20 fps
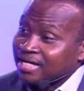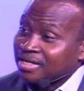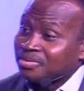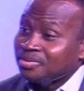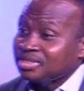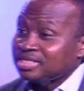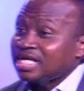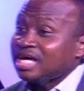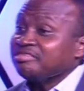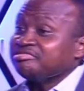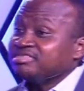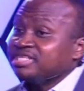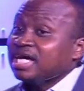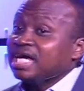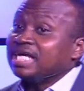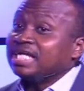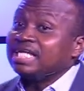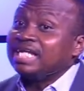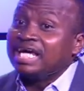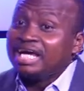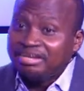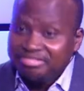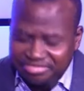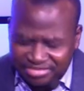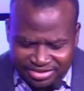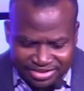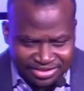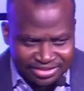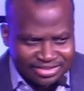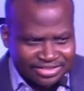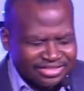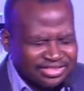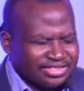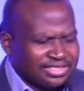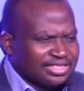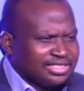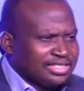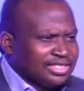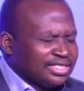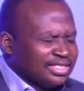It was after I left
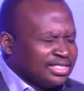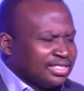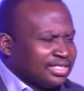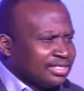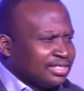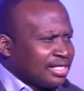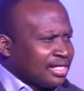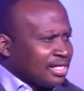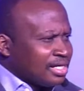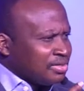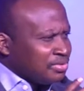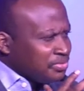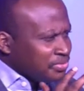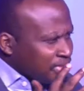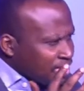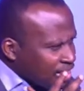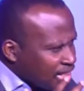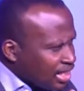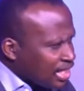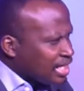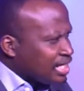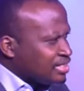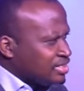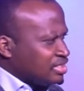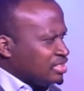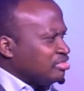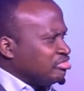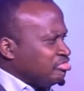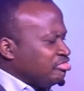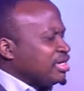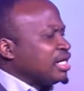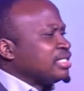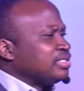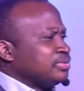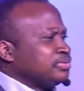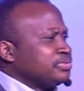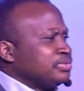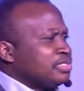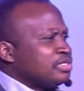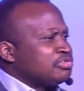that I realized the
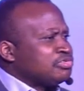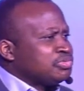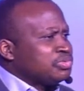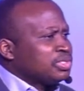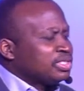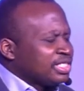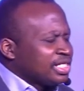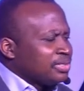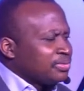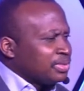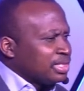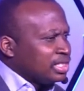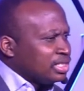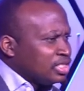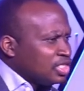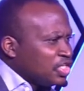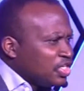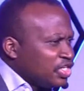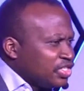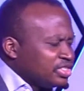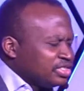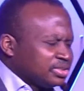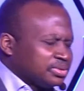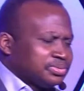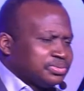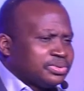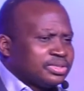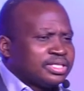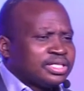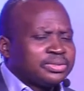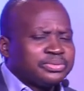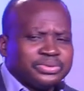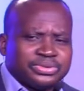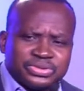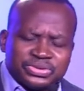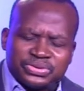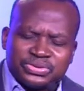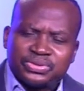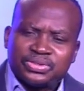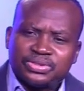value of what I learned, what I
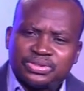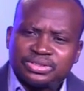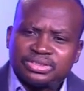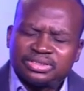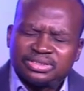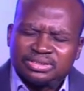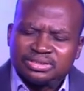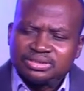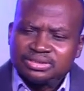was taught.